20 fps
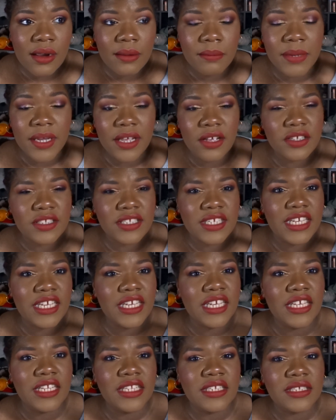because
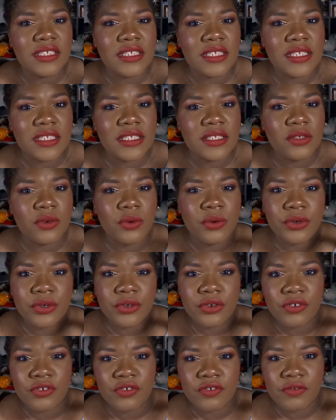it's sort
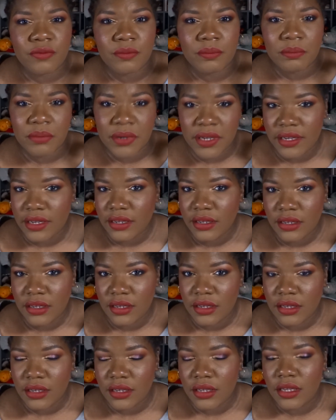of
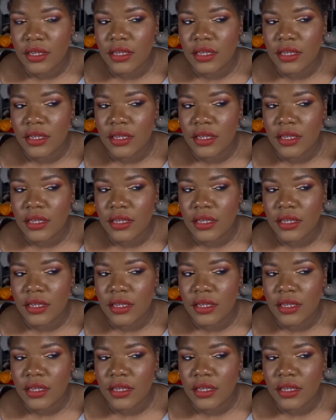pink,